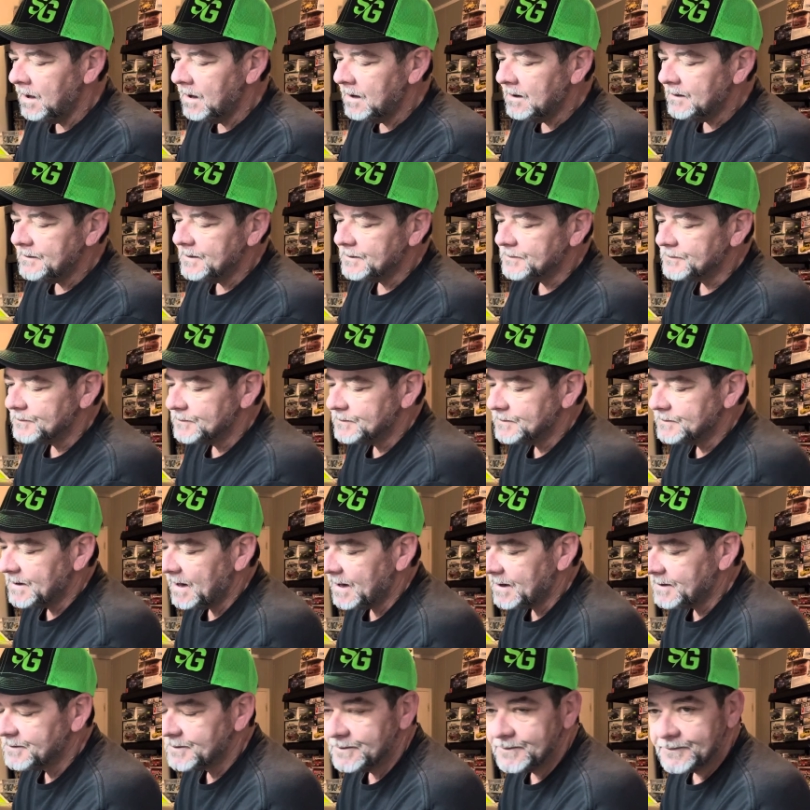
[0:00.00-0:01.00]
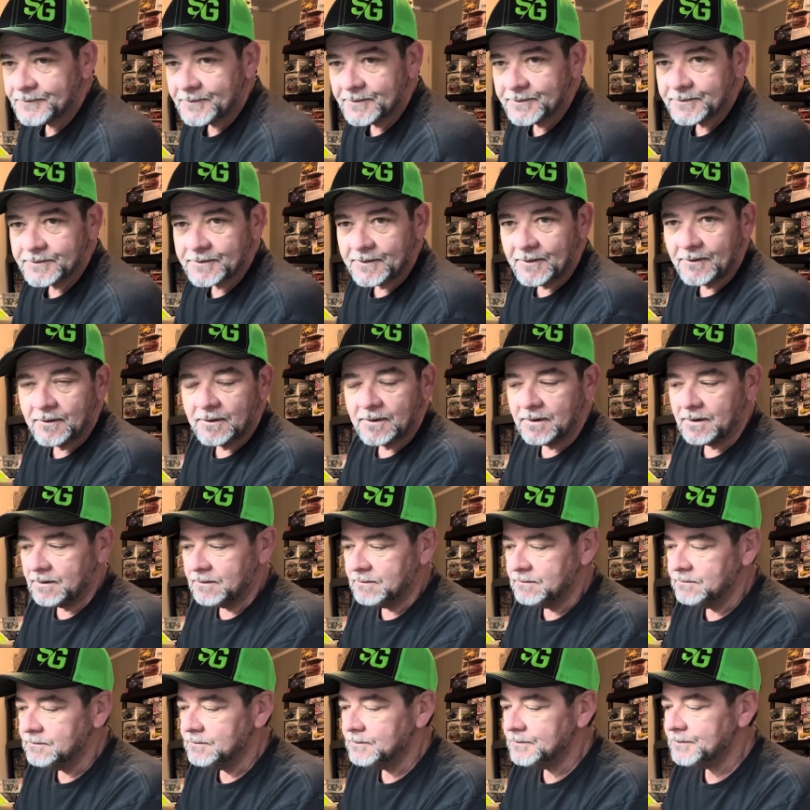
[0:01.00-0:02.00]
This was actually the first car I
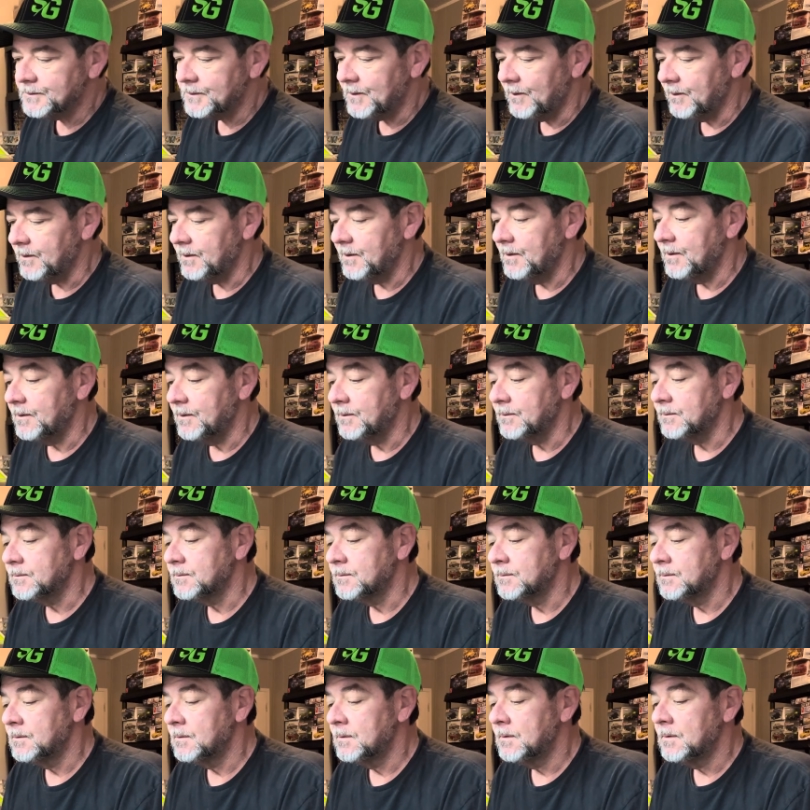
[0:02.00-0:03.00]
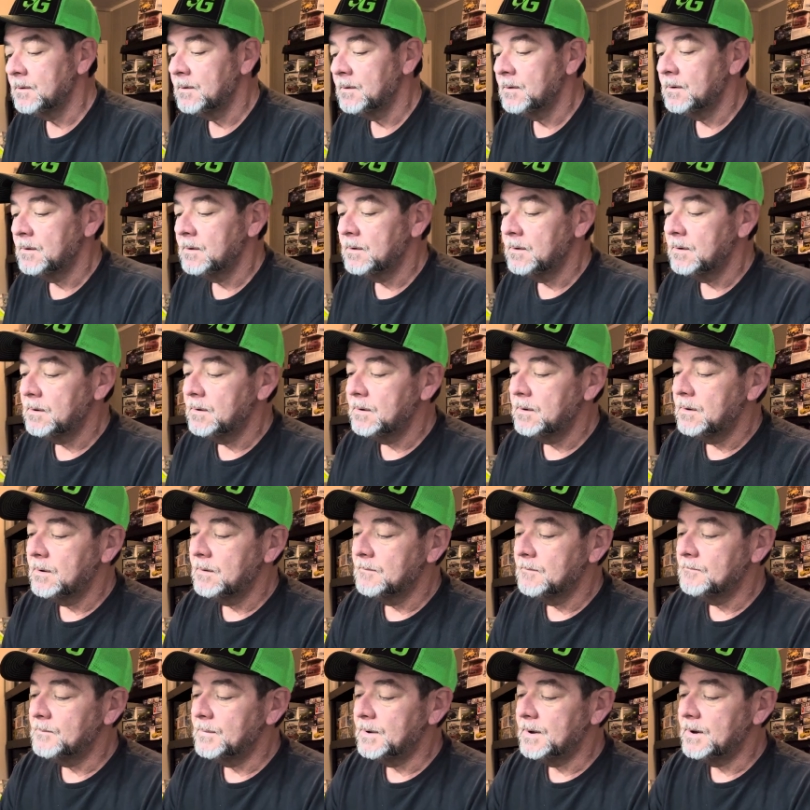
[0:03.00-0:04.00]
started on.
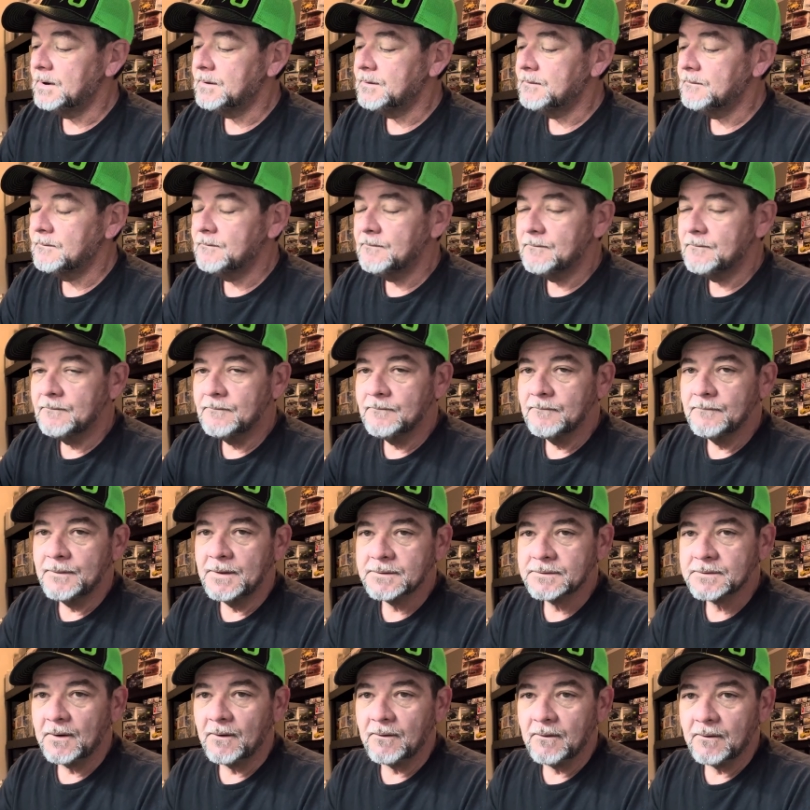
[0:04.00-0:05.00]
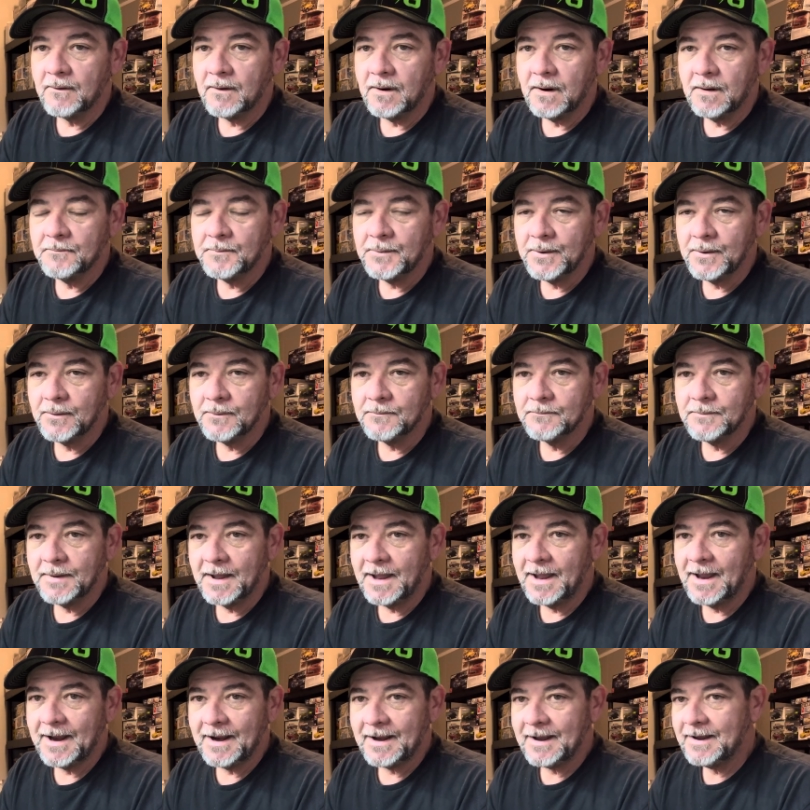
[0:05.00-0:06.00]
But this car I built
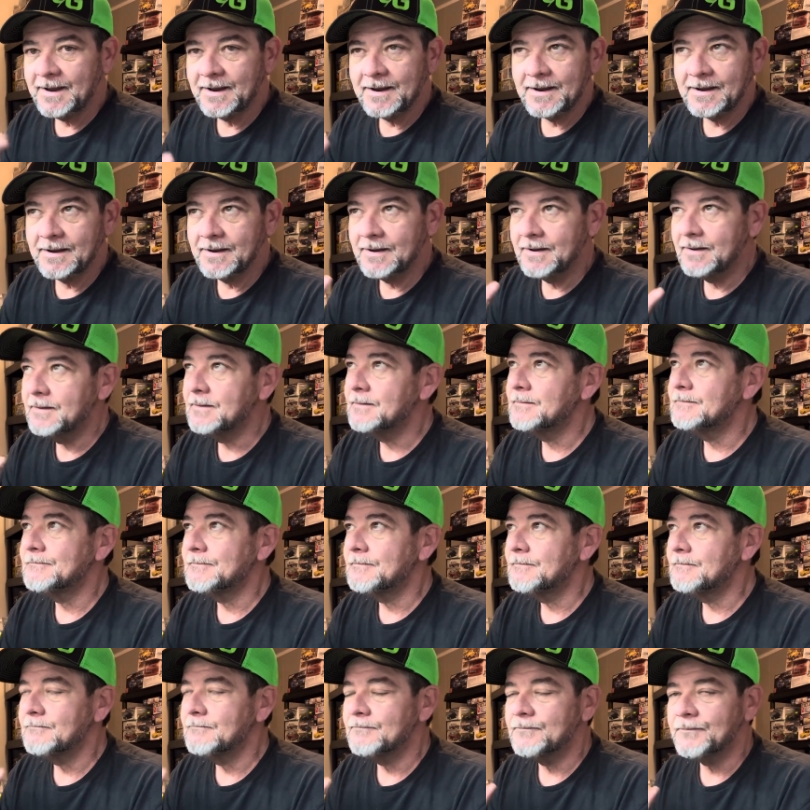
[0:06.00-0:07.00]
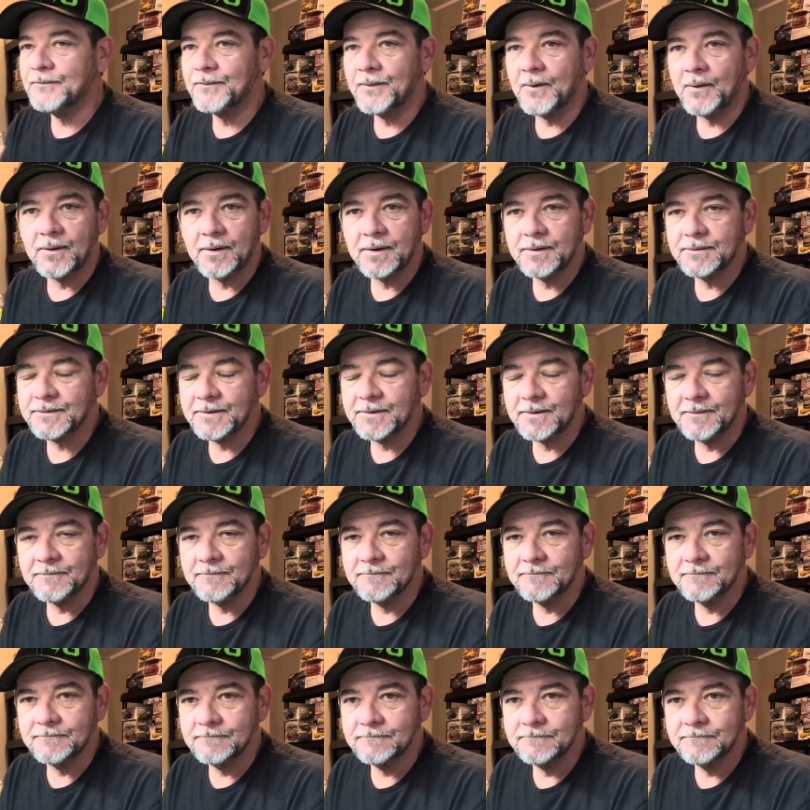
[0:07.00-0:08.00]
back
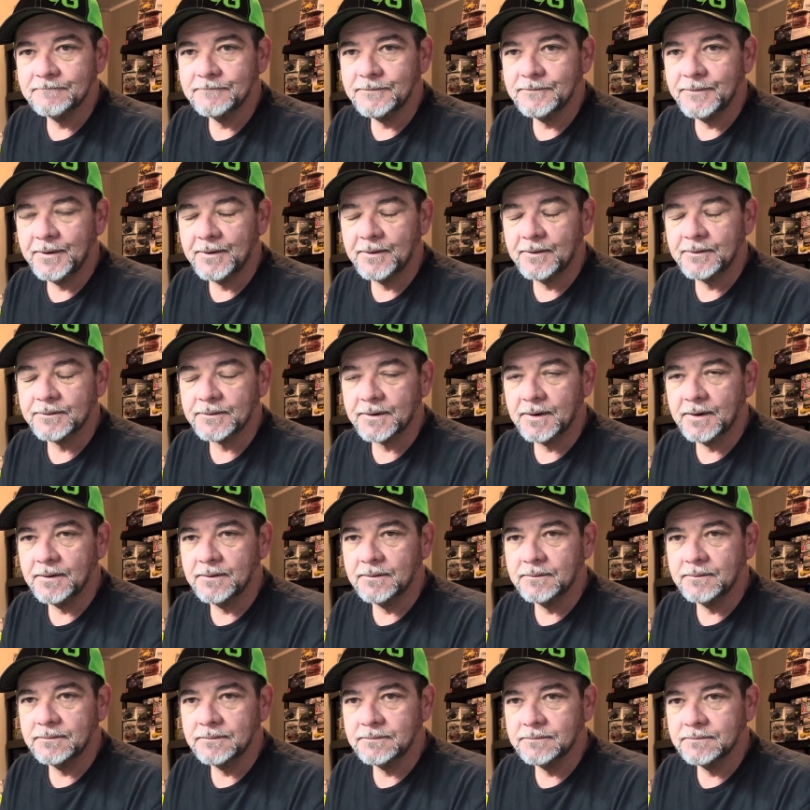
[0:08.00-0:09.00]
30-something years ago.